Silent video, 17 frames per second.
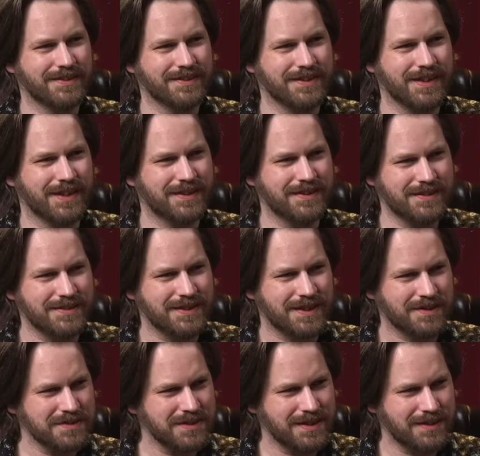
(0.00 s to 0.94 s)
was like, this
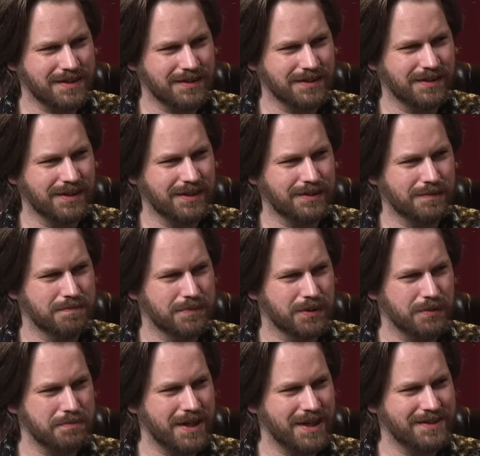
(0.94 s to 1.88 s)
sounds like the Little
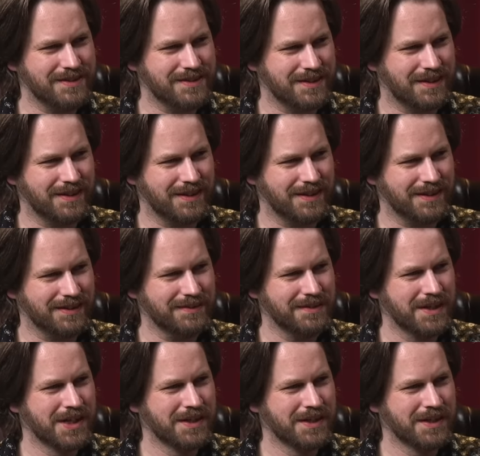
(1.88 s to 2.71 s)
Mermaid song?